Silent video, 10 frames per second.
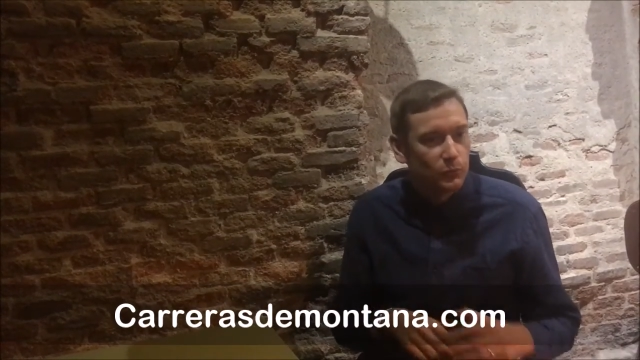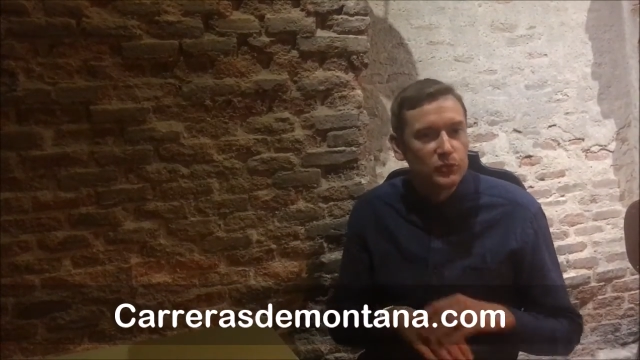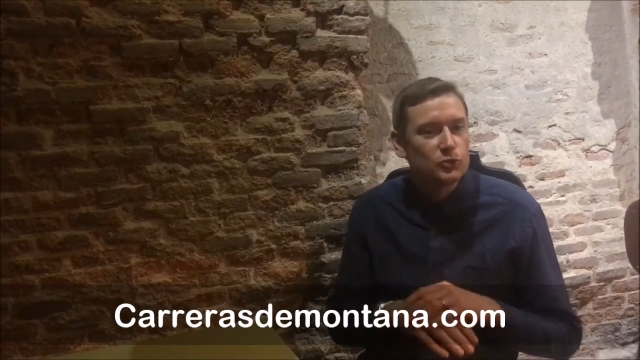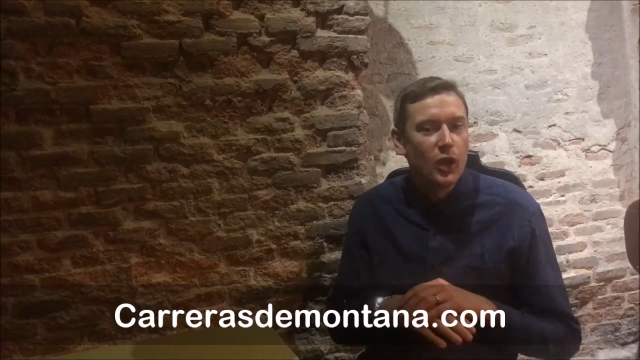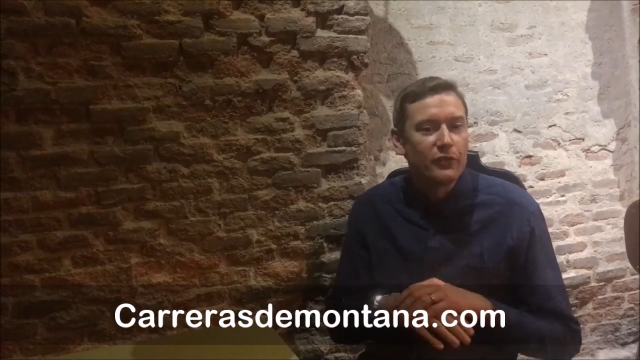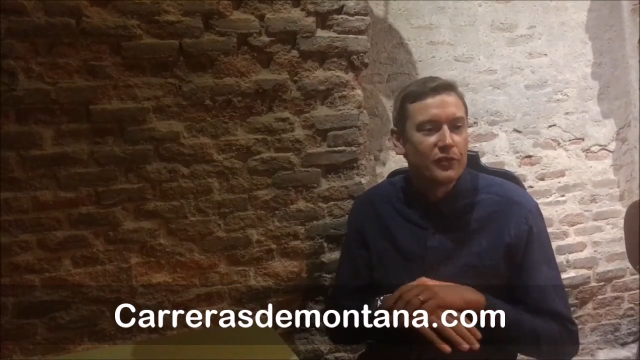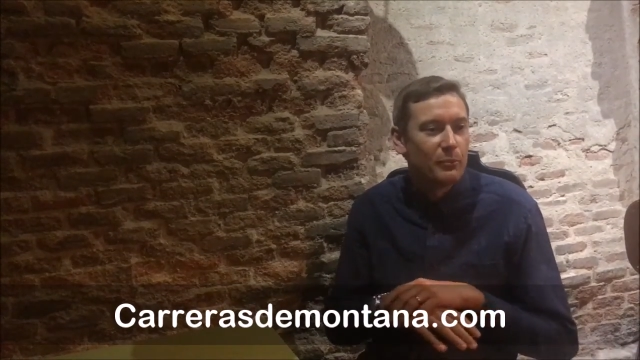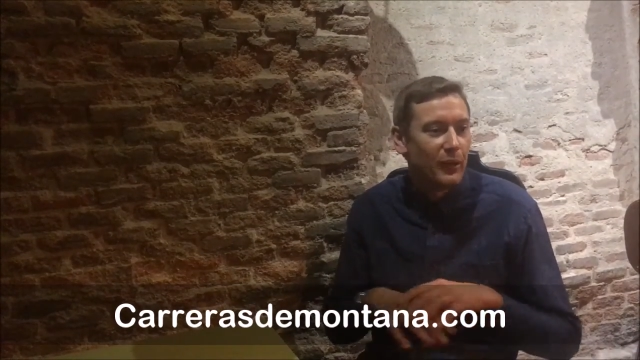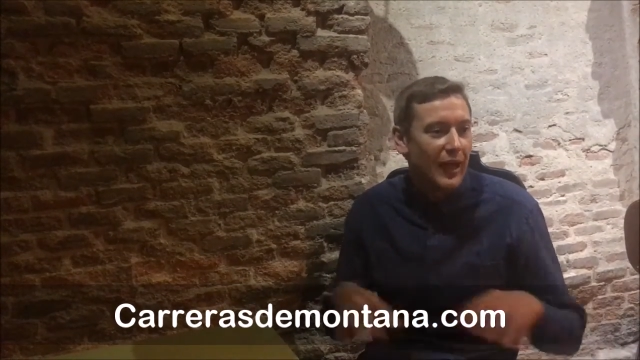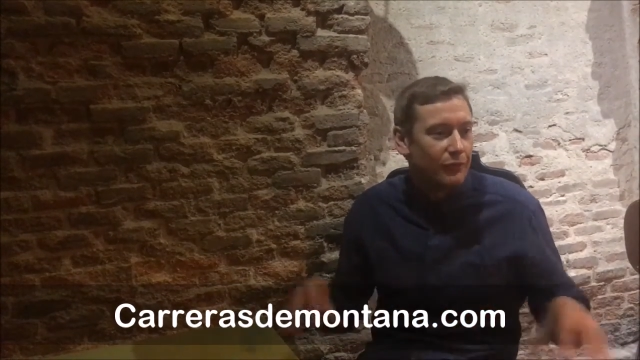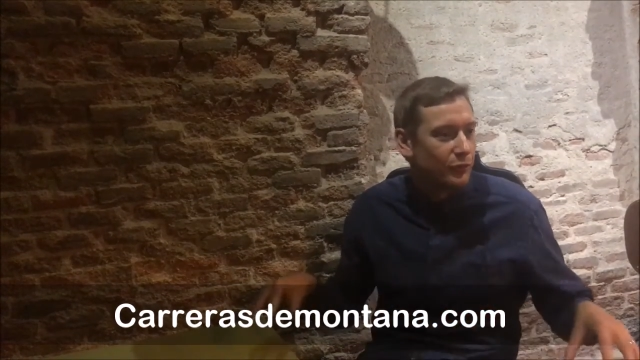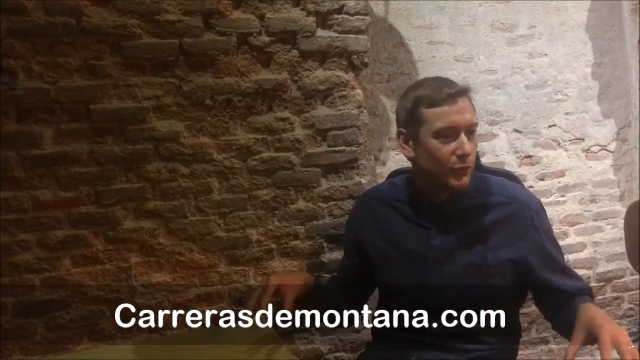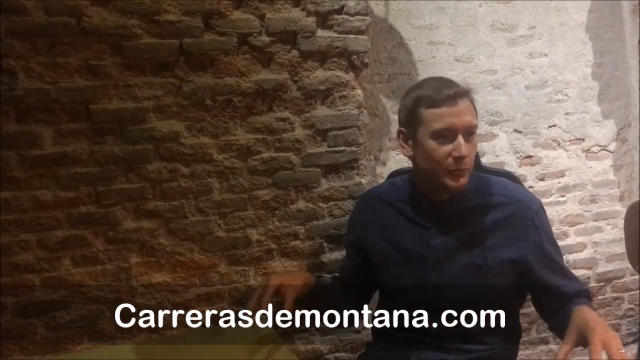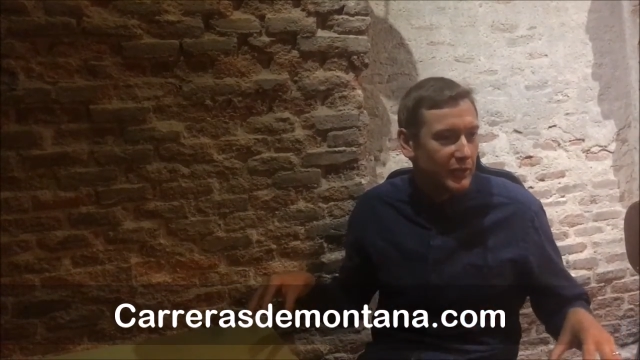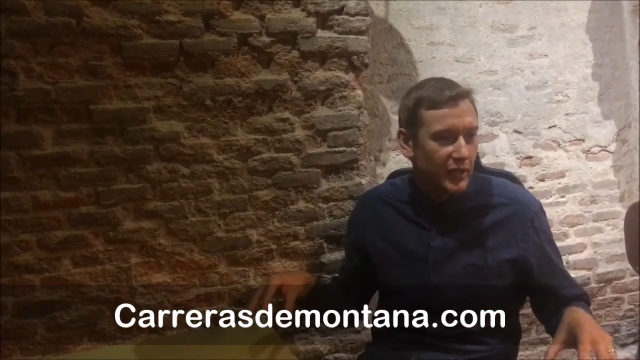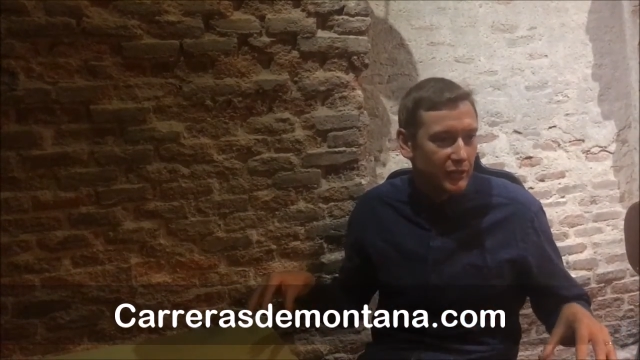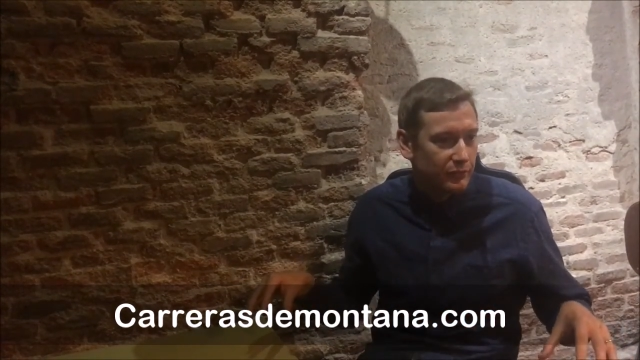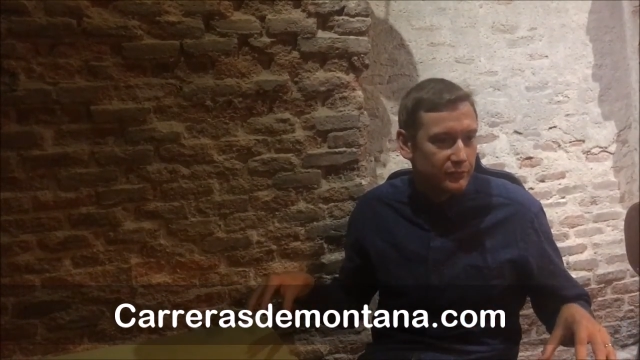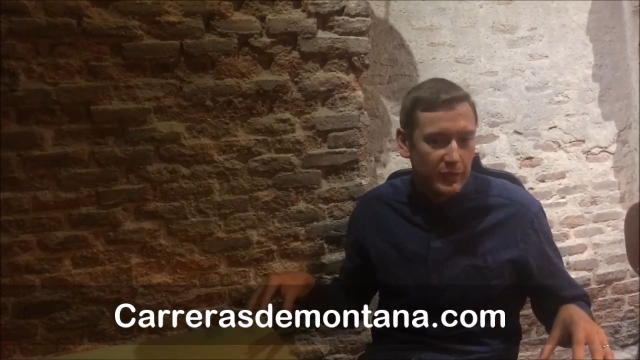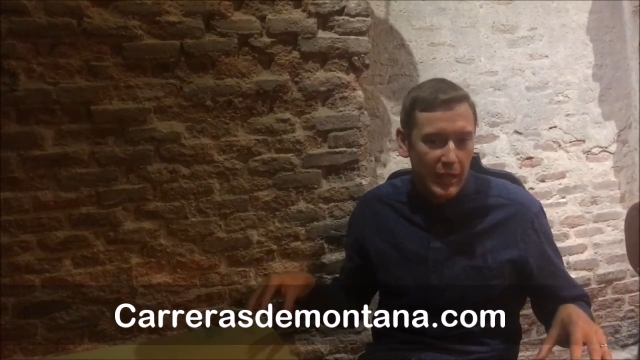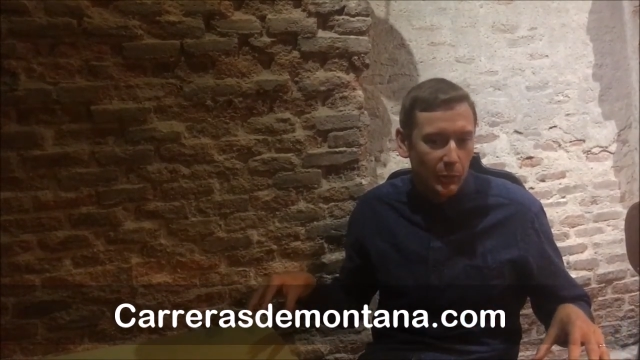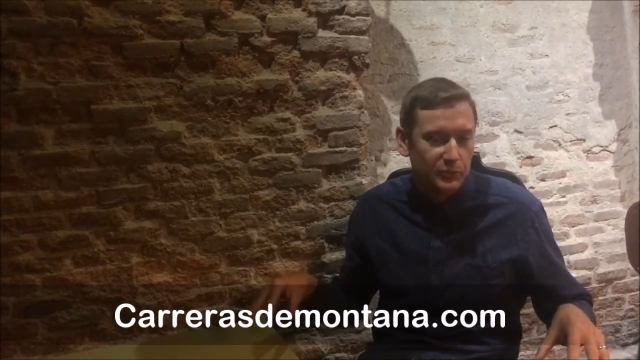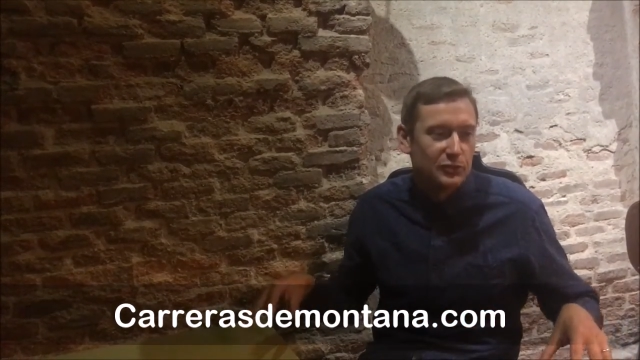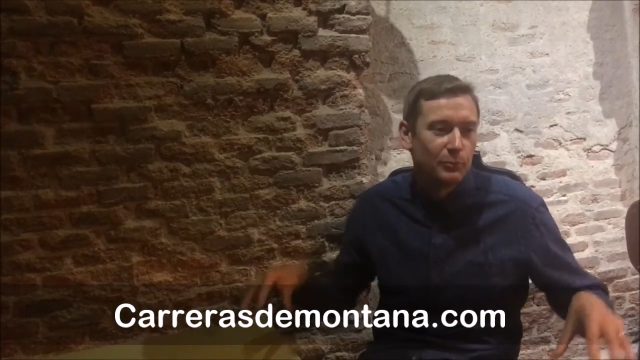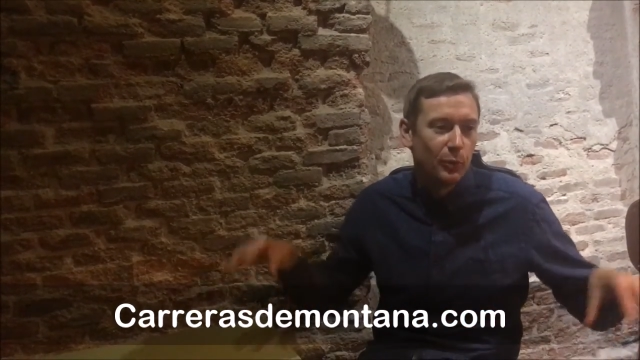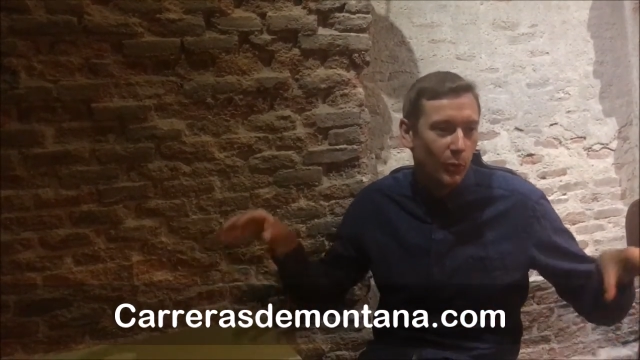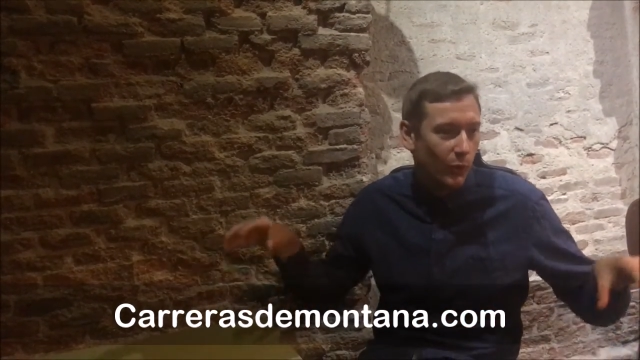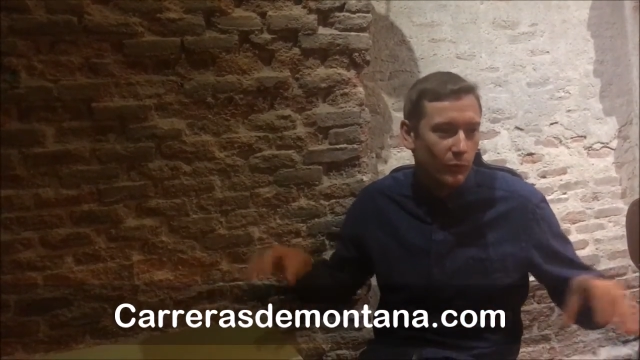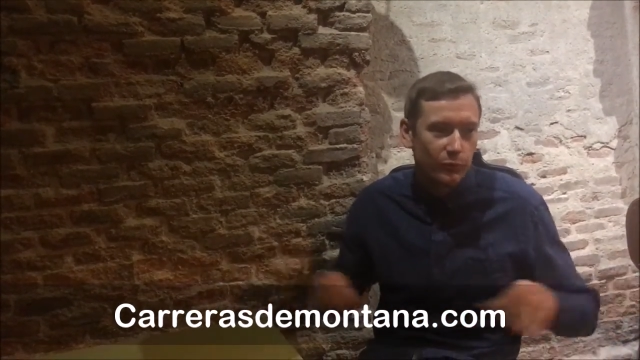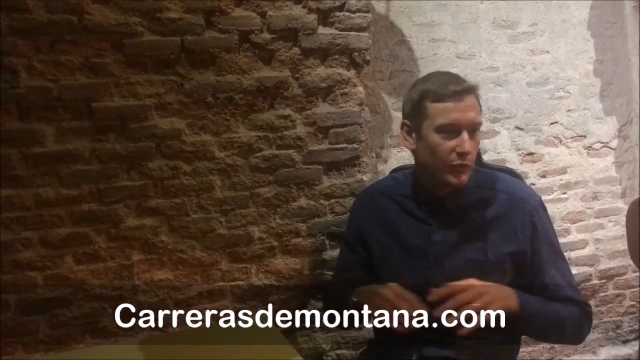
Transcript: Strava is the platform that kind of helps support